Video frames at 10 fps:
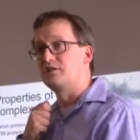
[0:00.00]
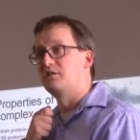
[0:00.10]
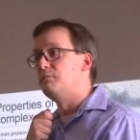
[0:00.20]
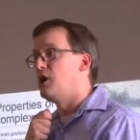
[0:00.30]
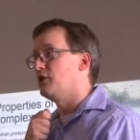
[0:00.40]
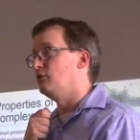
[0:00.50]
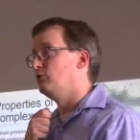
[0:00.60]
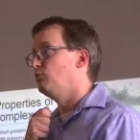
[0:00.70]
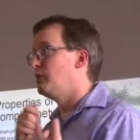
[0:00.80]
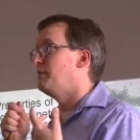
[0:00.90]
to model
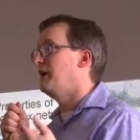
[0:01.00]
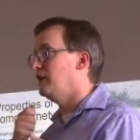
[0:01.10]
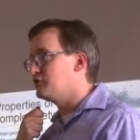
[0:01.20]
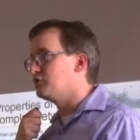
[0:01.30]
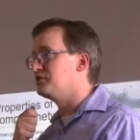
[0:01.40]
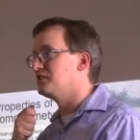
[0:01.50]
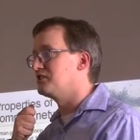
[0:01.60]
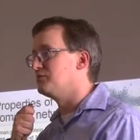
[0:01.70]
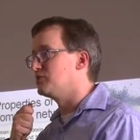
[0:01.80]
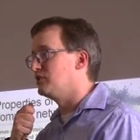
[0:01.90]
what biological
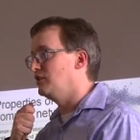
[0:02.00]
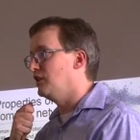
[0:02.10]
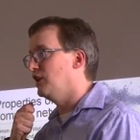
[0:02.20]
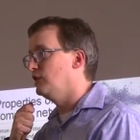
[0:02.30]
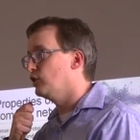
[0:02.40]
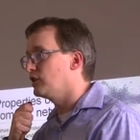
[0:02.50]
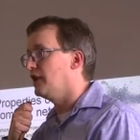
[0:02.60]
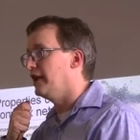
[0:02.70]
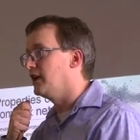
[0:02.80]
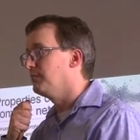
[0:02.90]
systems looked
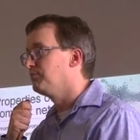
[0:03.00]
like,